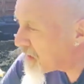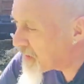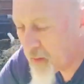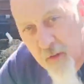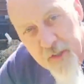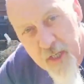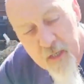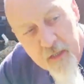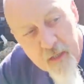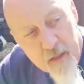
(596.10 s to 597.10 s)
There was a
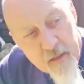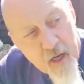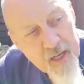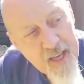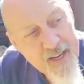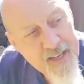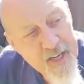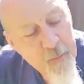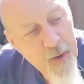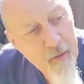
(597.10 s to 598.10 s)
young lady
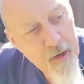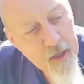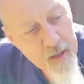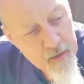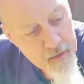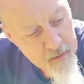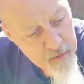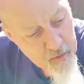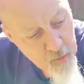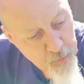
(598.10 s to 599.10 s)
in America
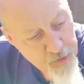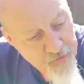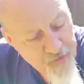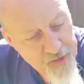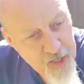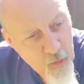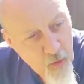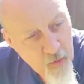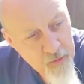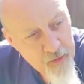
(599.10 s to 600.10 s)
put a video
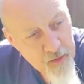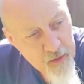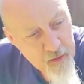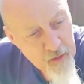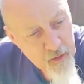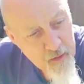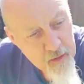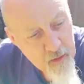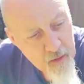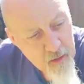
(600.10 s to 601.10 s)
on
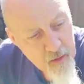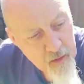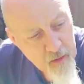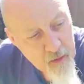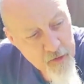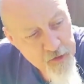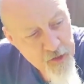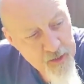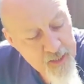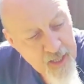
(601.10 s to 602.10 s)

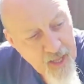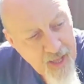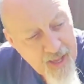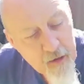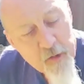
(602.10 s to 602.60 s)
concerning how